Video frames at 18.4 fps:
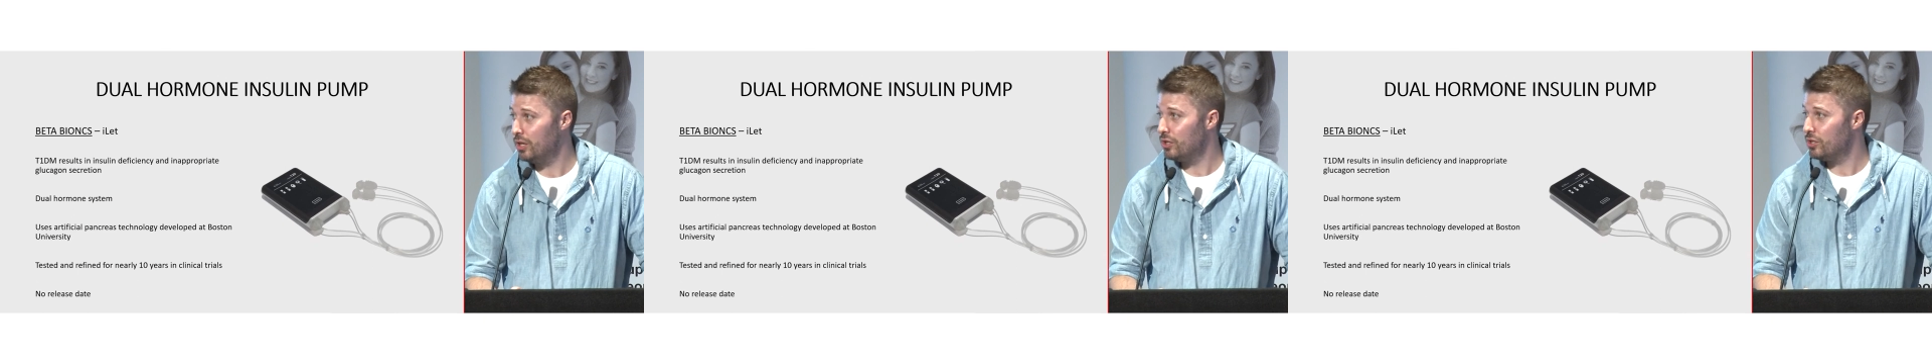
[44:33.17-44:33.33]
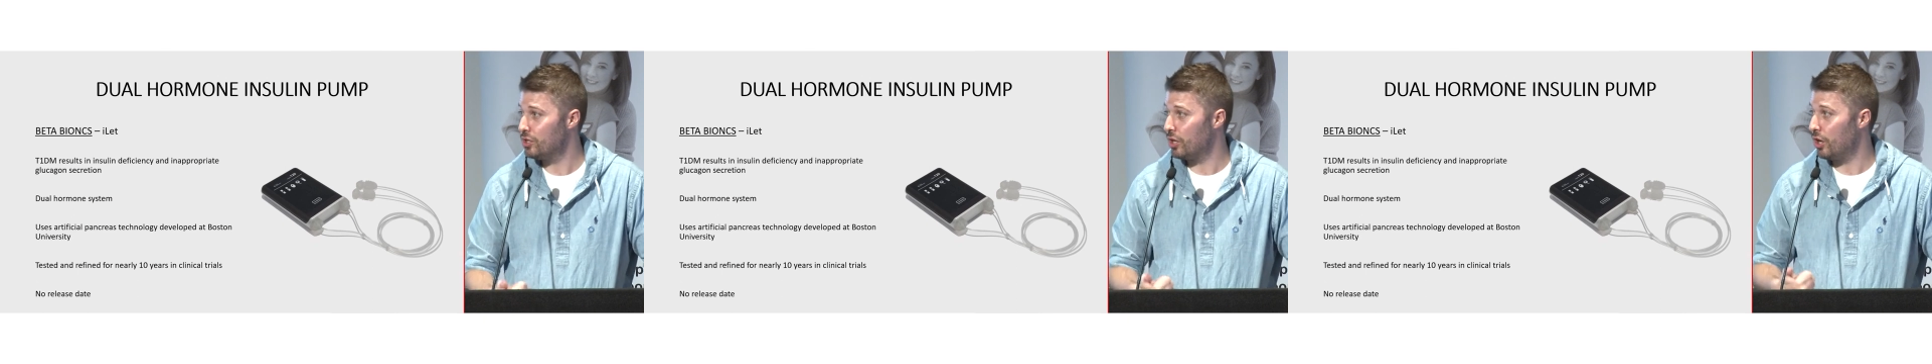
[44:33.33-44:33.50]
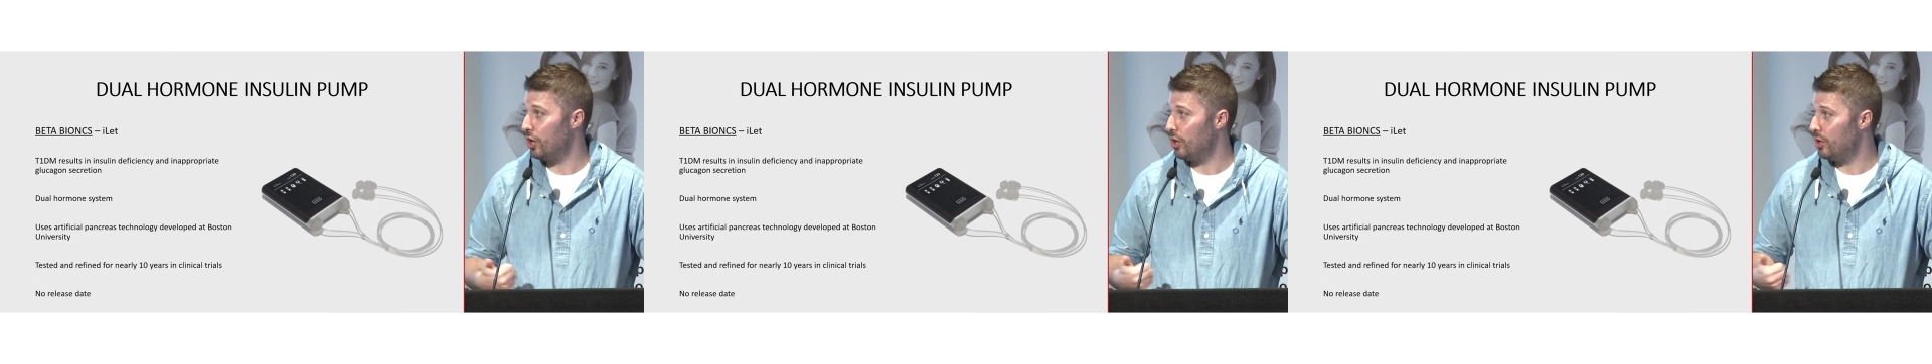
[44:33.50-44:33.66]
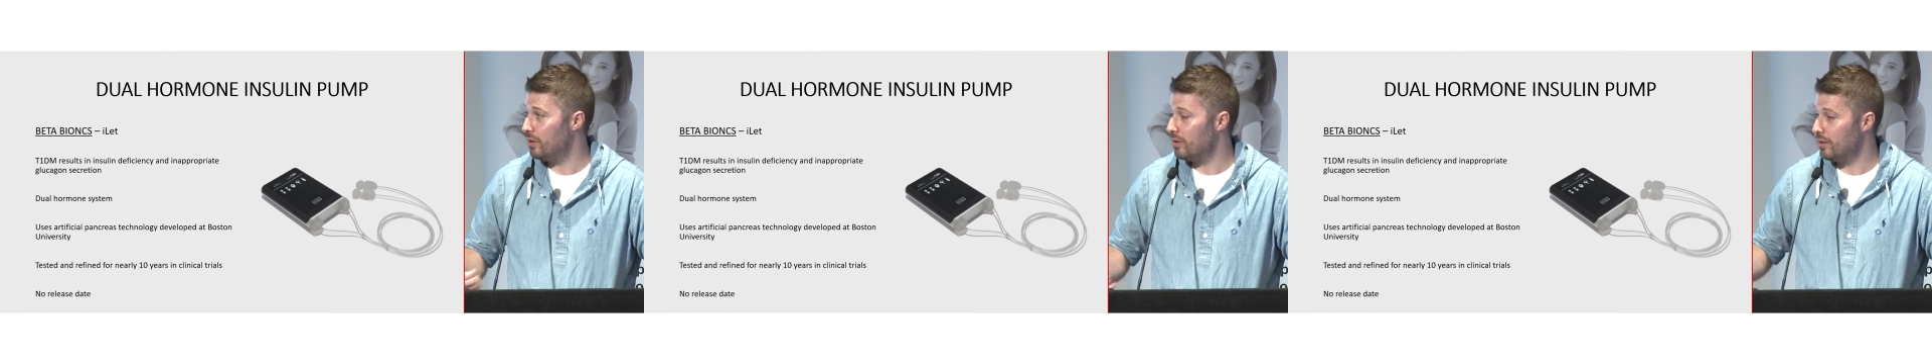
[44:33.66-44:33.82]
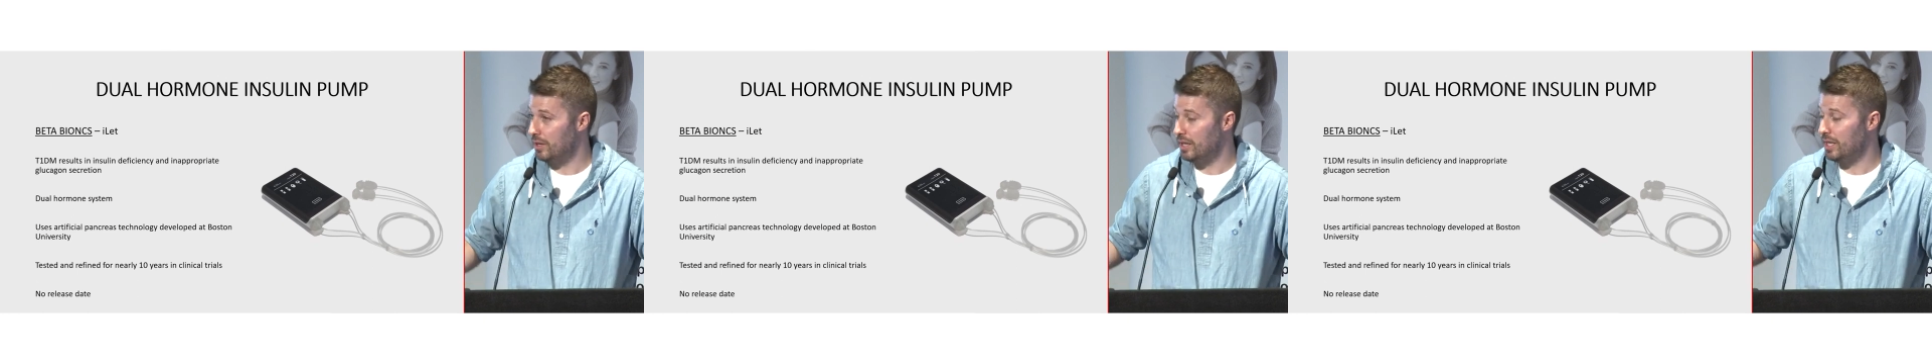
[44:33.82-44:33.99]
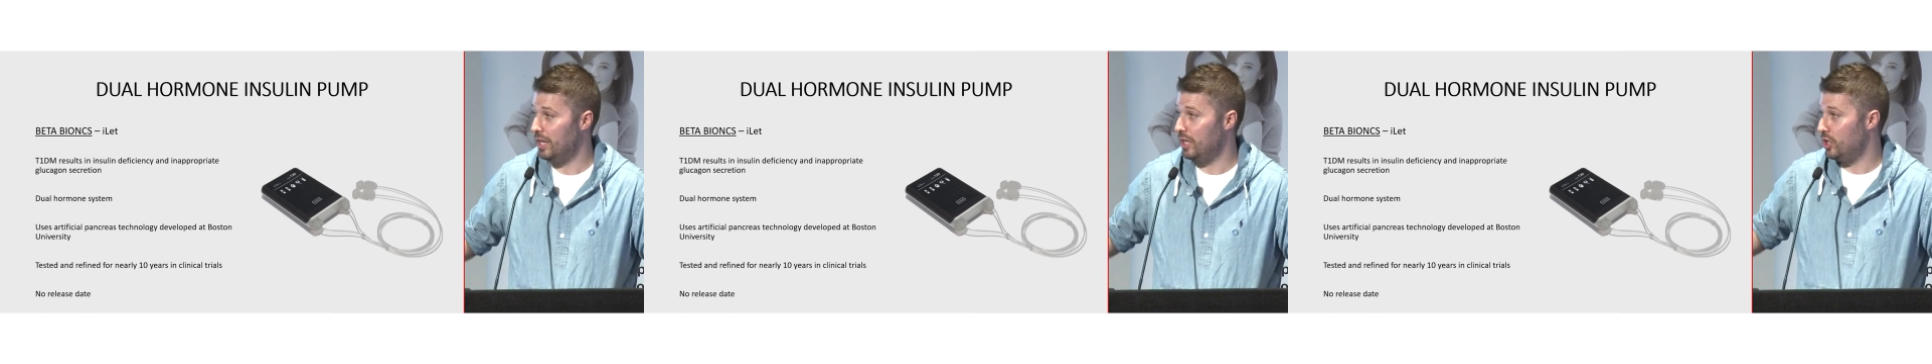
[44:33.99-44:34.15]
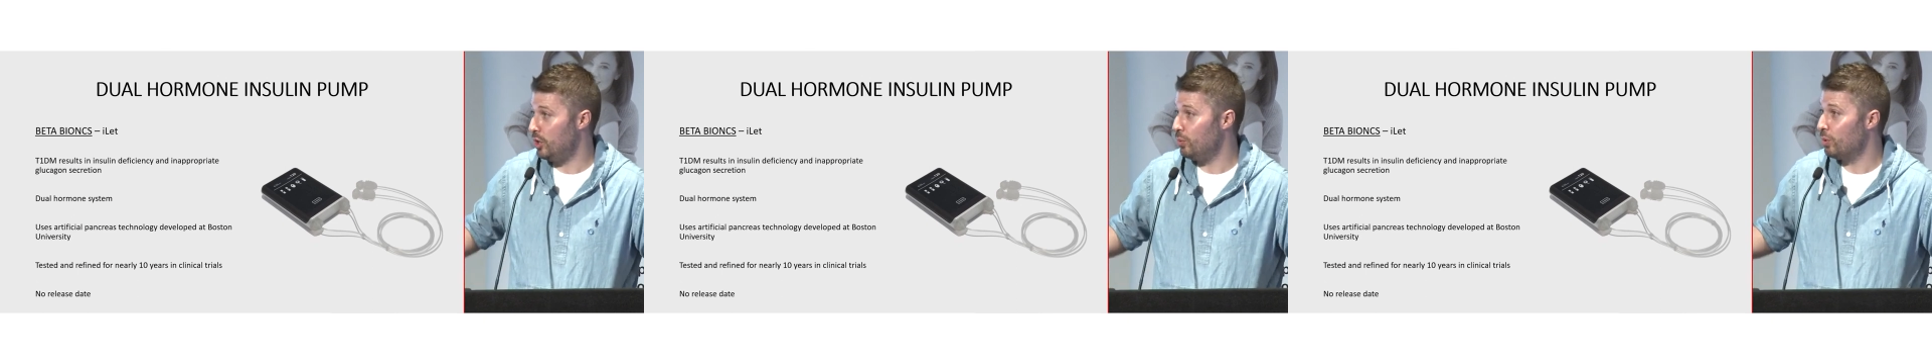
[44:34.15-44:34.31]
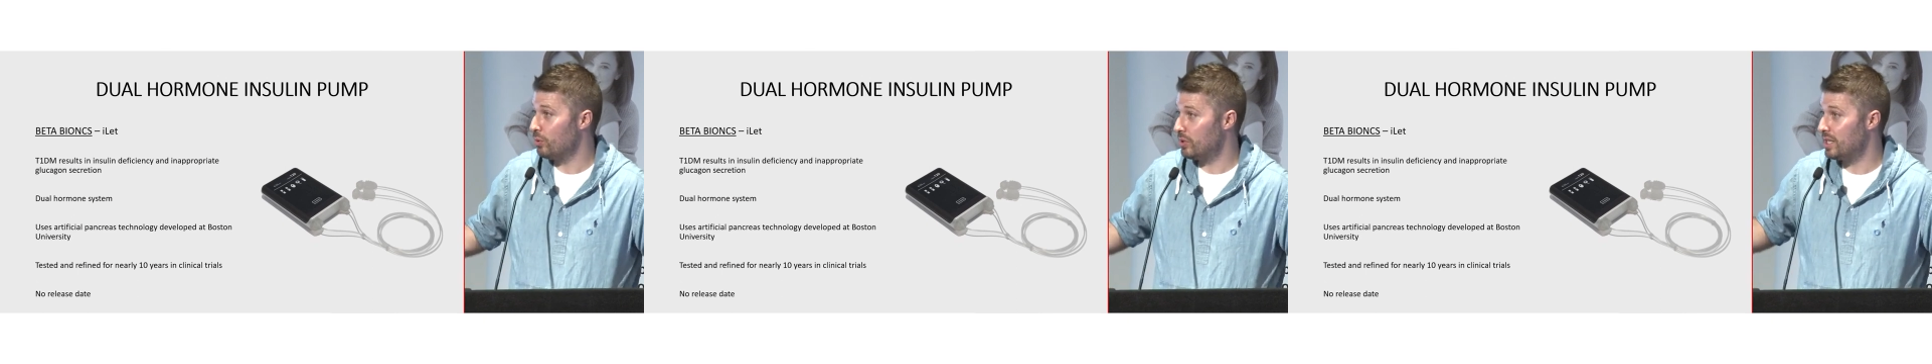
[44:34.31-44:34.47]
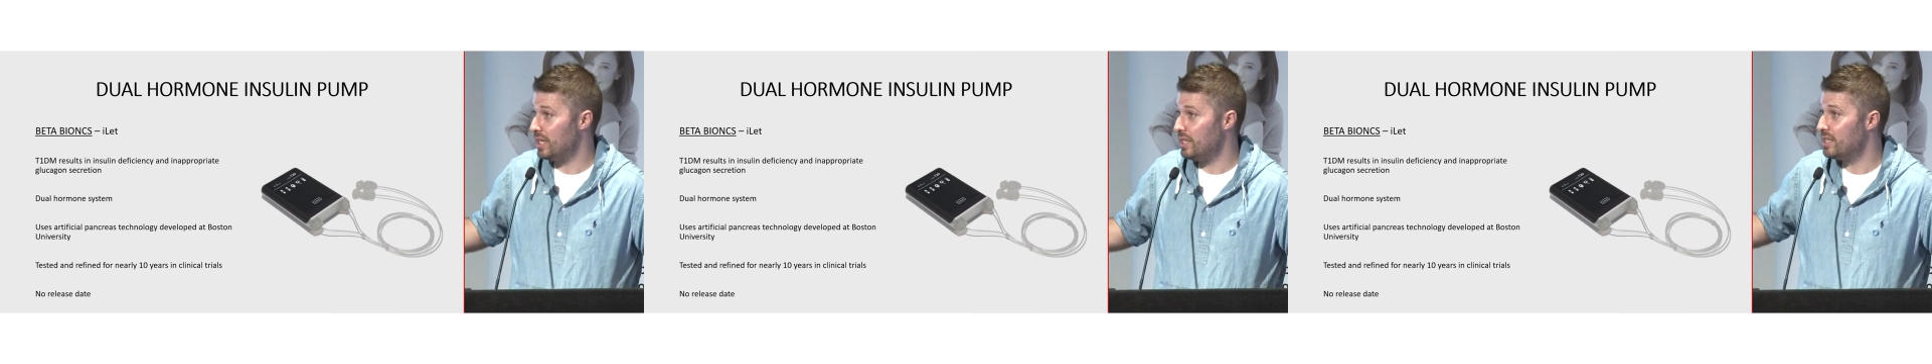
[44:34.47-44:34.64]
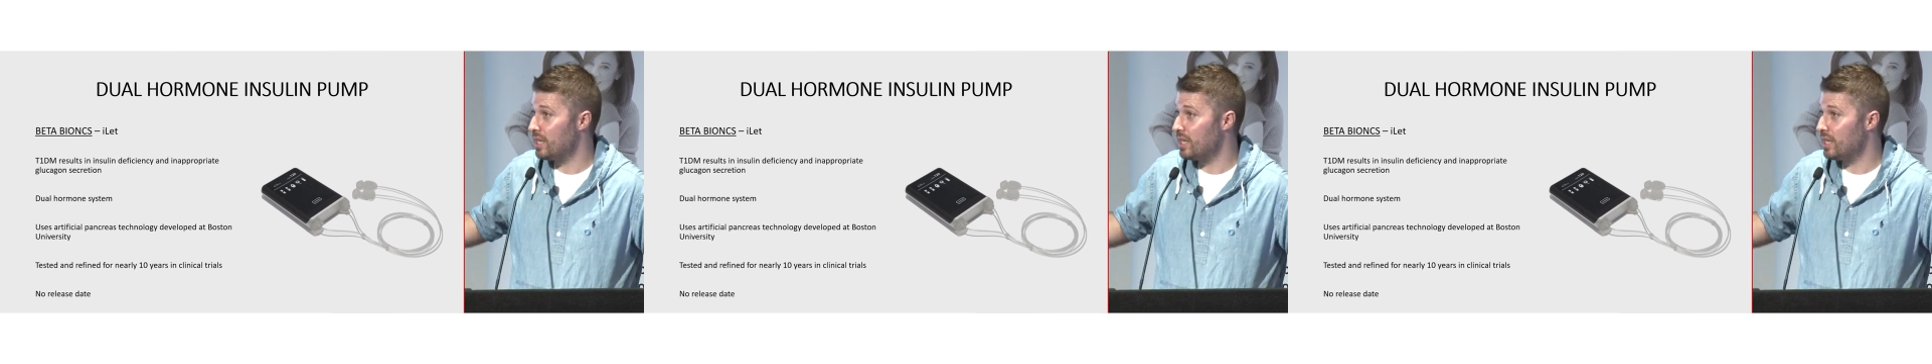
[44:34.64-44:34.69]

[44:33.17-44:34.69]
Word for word: So the, you will see